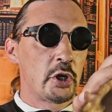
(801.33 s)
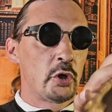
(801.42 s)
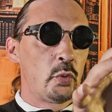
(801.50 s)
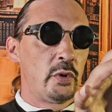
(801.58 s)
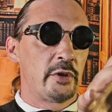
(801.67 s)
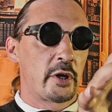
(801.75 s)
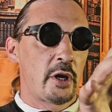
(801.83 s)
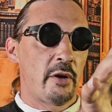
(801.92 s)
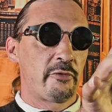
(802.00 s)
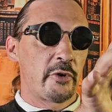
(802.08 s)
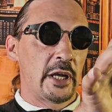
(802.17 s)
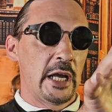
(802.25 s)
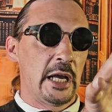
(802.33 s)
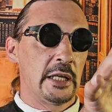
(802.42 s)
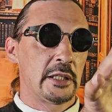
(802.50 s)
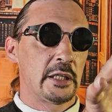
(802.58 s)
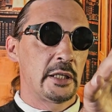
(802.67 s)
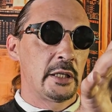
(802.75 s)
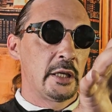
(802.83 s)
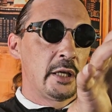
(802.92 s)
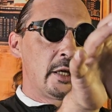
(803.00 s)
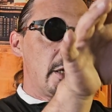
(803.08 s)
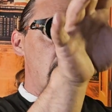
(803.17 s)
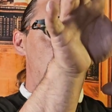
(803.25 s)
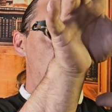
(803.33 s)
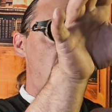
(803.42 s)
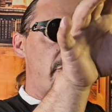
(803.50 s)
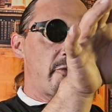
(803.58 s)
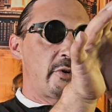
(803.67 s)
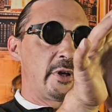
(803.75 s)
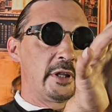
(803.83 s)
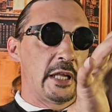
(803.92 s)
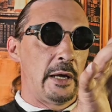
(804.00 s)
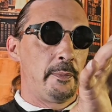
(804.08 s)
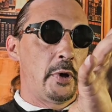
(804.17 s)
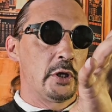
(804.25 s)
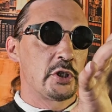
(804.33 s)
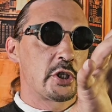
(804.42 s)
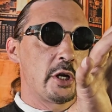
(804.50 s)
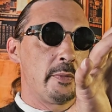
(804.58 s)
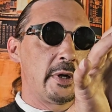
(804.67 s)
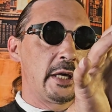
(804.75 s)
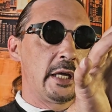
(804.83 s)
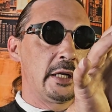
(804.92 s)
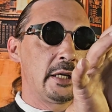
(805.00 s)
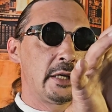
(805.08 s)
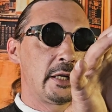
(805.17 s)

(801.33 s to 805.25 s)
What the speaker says: with a covering hand, covering that palm, coming in,